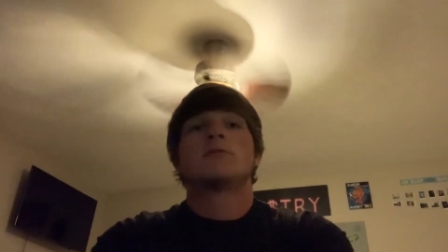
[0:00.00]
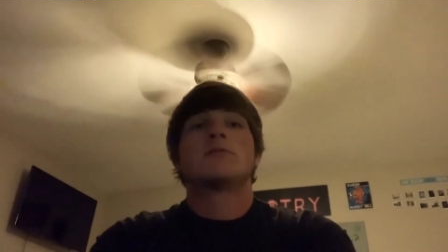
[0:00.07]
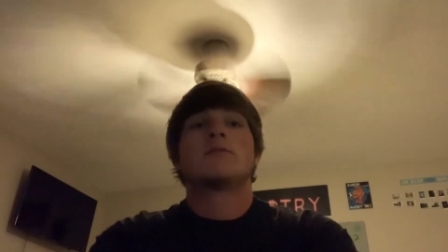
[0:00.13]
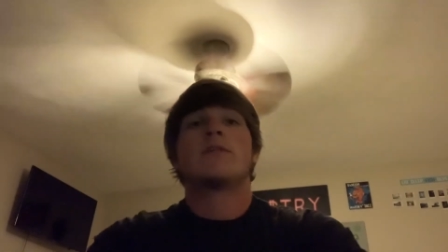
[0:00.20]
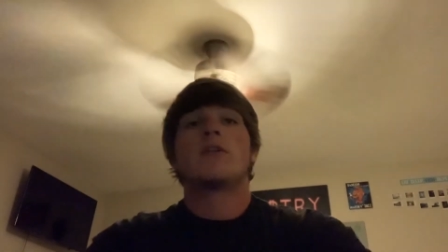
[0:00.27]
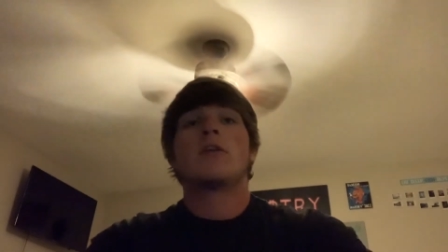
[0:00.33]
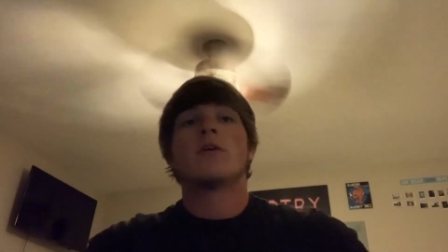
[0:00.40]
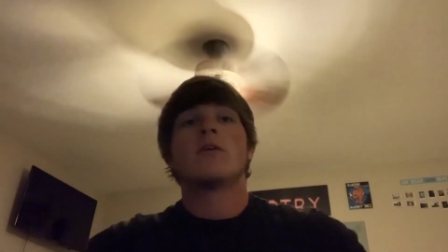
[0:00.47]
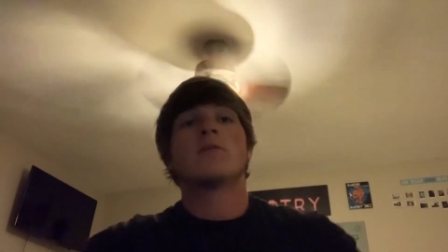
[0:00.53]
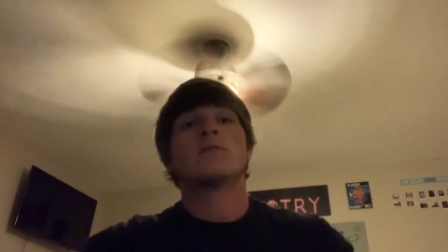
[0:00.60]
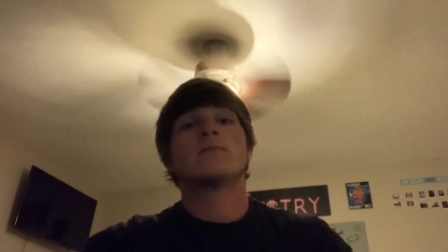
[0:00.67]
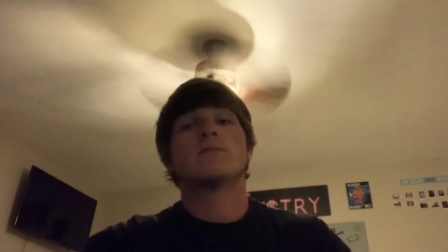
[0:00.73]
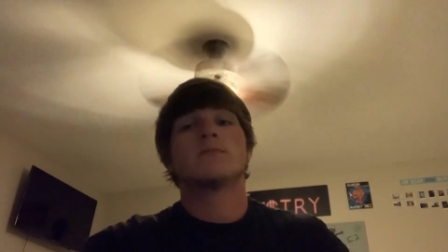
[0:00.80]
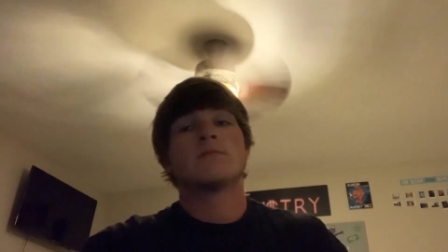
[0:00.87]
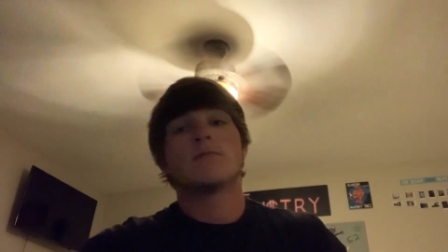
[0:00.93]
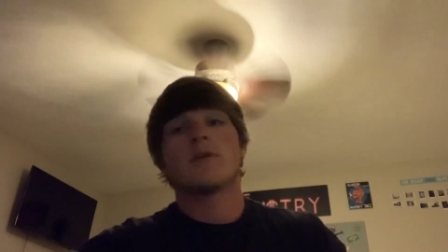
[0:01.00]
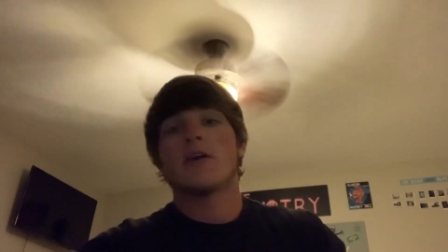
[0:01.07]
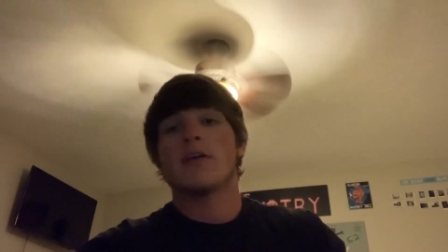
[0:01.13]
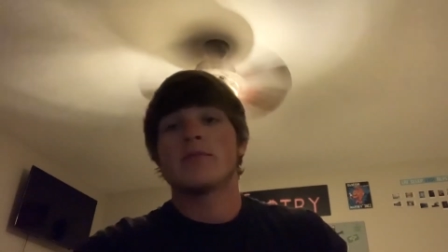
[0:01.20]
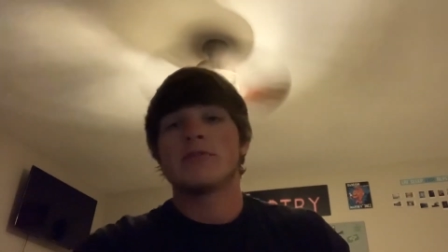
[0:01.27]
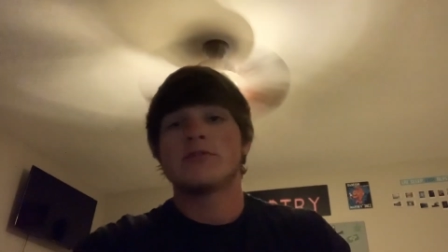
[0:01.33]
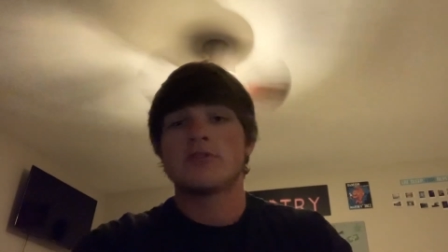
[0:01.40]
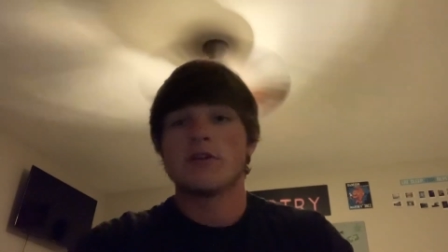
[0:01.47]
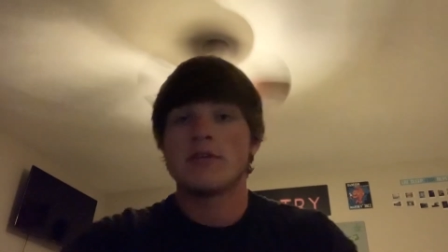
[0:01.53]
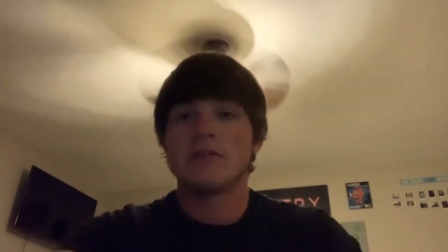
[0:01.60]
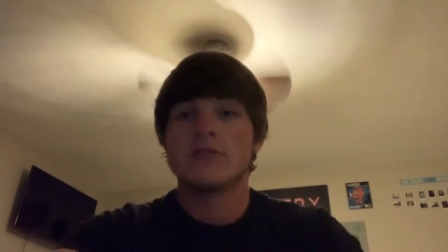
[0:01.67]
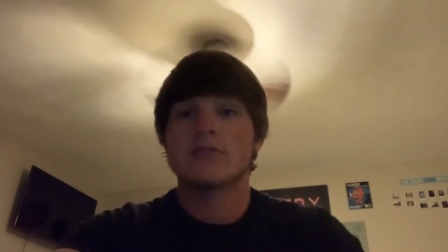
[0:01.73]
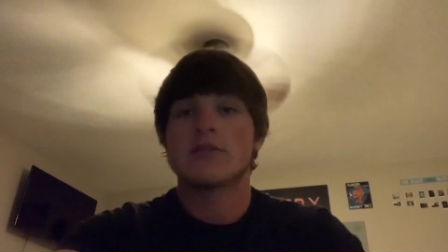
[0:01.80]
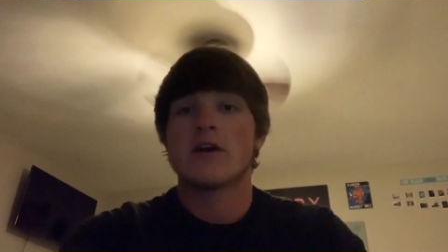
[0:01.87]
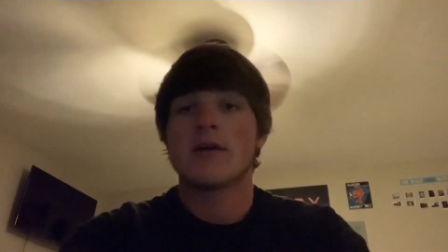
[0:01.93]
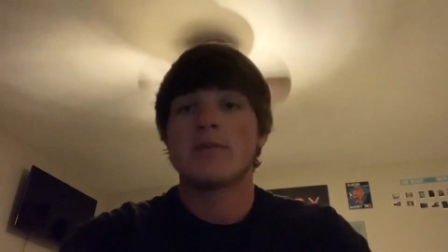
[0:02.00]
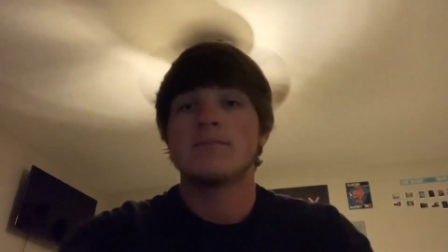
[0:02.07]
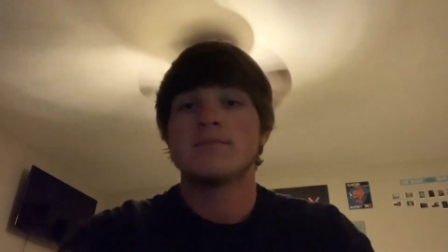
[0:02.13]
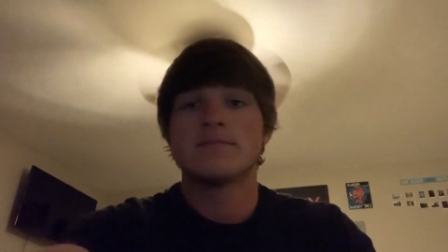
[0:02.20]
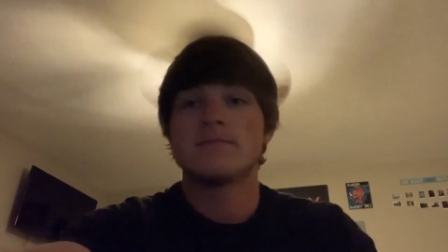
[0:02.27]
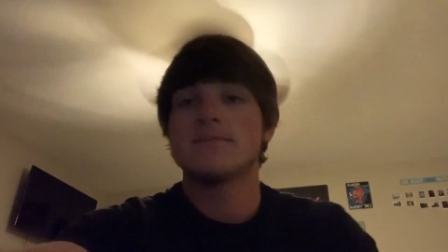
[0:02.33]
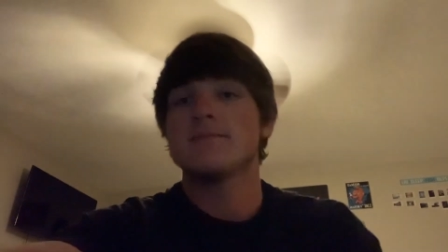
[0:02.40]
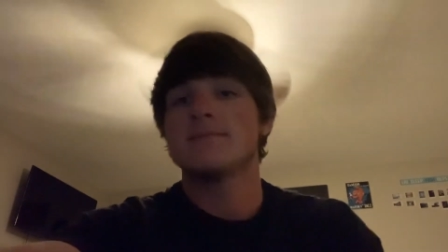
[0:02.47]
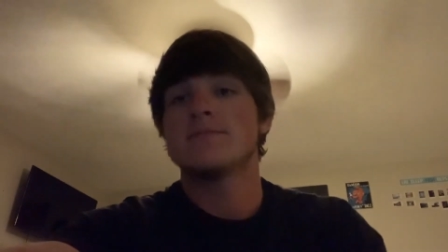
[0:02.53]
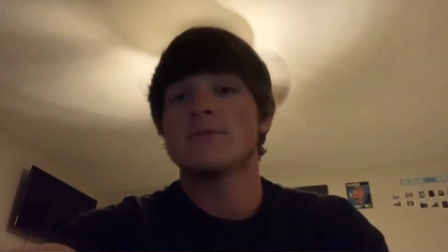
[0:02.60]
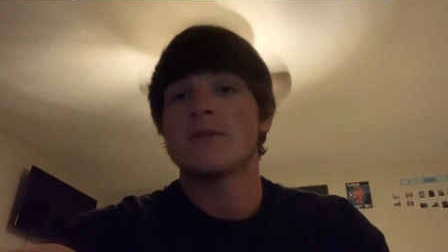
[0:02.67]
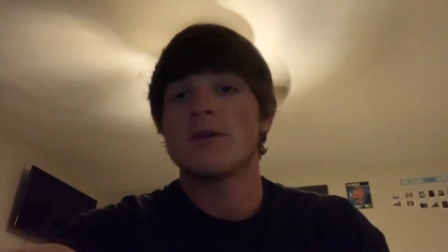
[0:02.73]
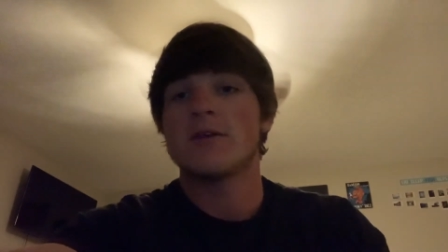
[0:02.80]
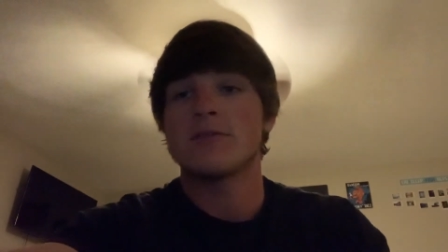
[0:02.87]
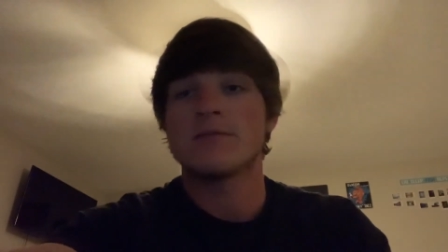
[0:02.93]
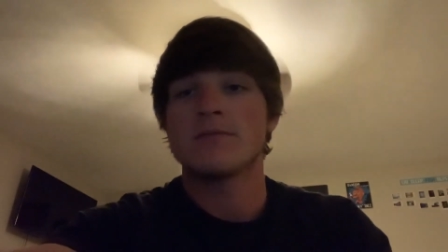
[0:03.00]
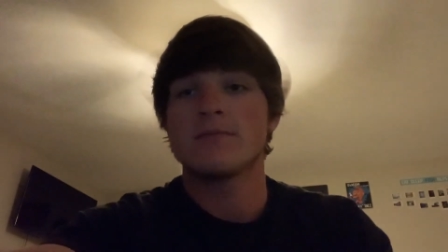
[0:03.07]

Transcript: video. I appreciate your time. Thanks.